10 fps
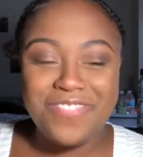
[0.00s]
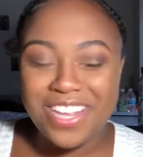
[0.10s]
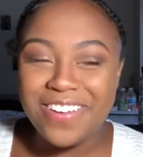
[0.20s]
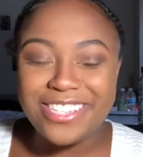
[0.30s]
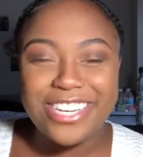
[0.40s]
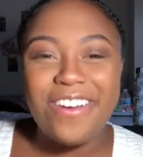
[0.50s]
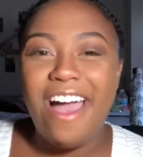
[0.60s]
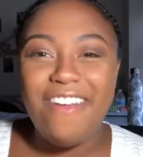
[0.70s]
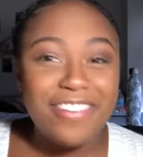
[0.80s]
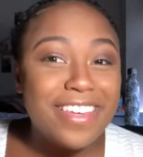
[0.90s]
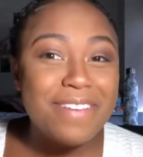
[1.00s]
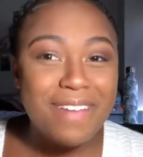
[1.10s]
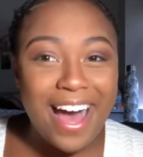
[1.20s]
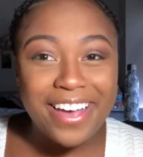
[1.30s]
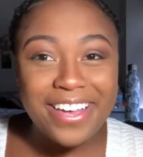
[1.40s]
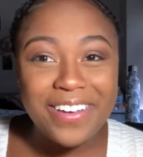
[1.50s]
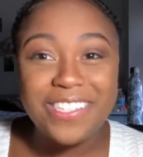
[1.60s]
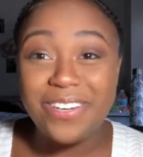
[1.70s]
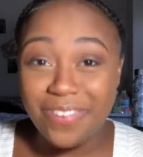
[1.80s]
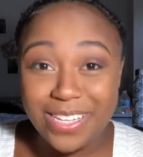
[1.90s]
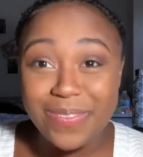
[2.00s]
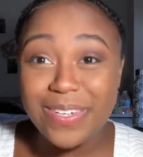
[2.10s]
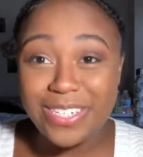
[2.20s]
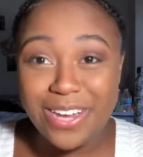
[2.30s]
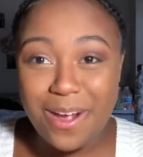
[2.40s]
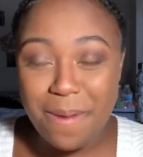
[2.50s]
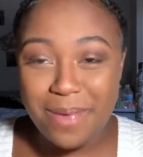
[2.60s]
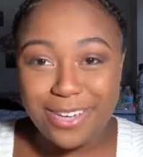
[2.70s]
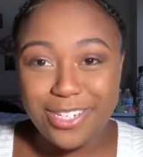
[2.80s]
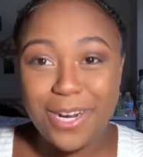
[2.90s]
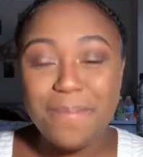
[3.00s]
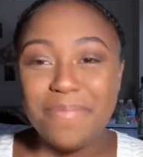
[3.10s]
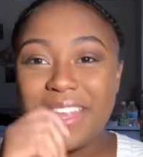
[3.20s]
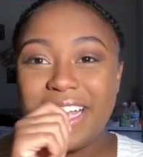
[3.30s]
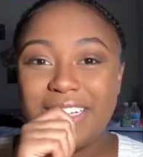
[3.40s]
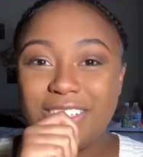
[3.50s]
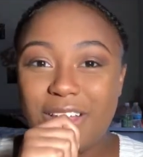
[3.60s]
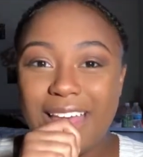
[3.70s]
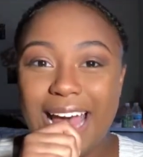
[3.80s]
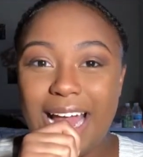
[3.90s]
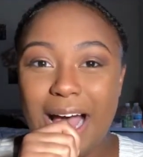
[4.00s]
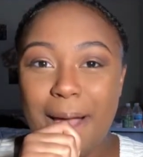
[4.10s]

really wants to know everything about you. She wants me to show you her picture so that,